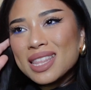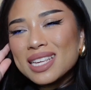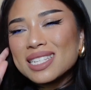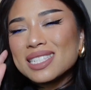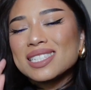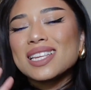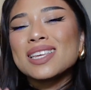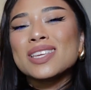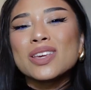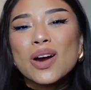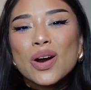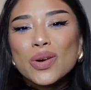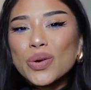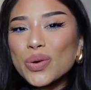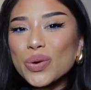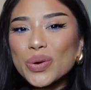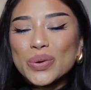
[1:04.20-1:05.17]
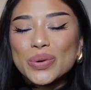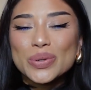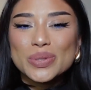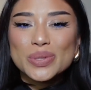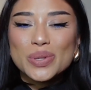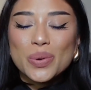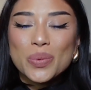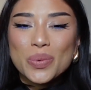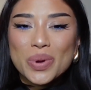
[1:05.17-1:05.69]
this young girl
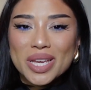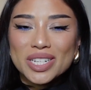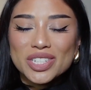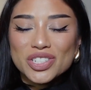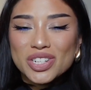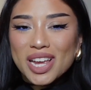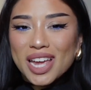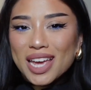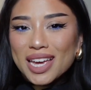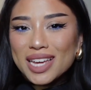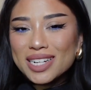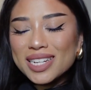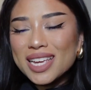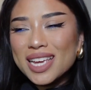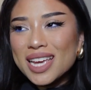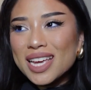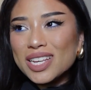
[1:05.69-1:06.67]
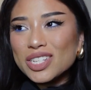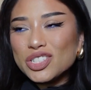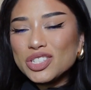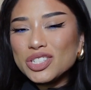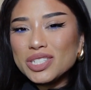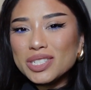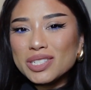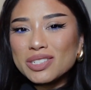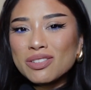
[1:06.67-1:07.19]
who's a witch and
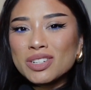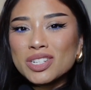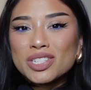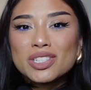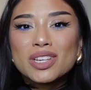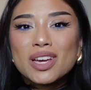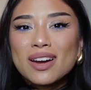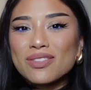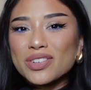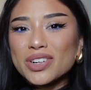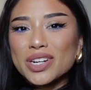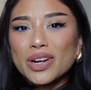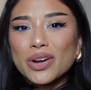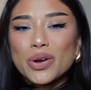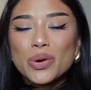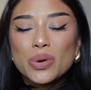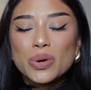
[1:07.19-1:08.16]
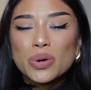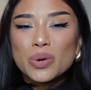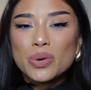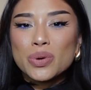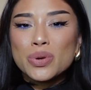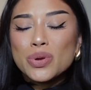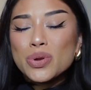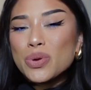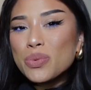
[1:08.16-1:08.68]
she's discovering
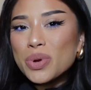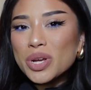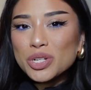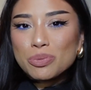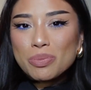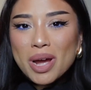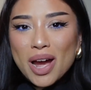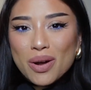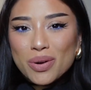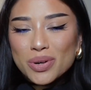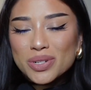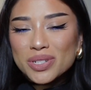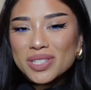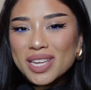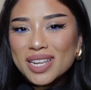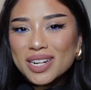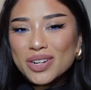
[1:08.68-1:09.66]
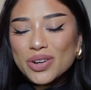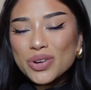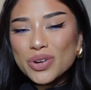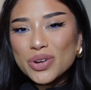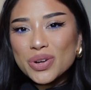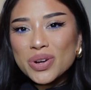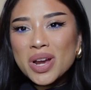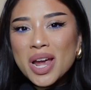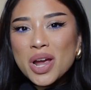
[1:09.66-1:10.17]
her new witch powers and
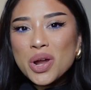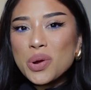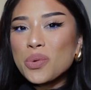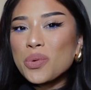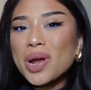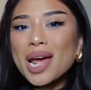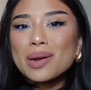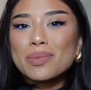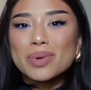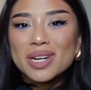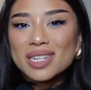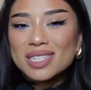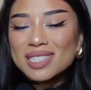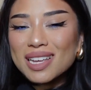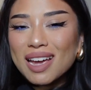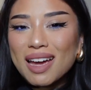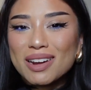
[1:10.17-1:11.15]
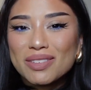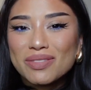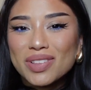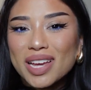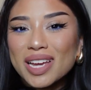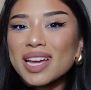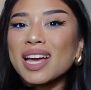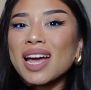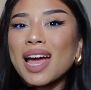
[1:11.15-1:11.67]
her grandma is kind of
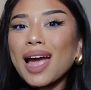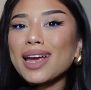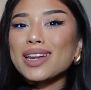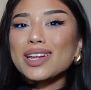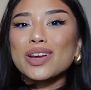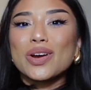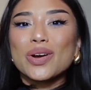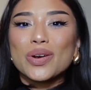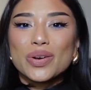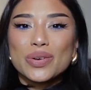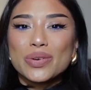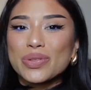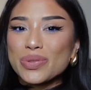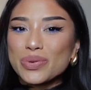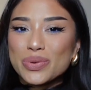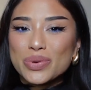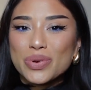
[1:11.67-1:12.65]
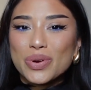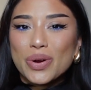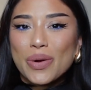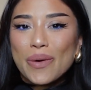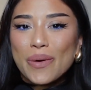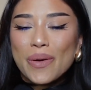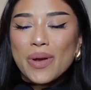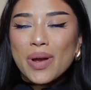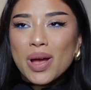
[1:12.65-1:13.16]
like guiding her through
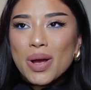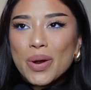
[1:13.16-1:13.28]
her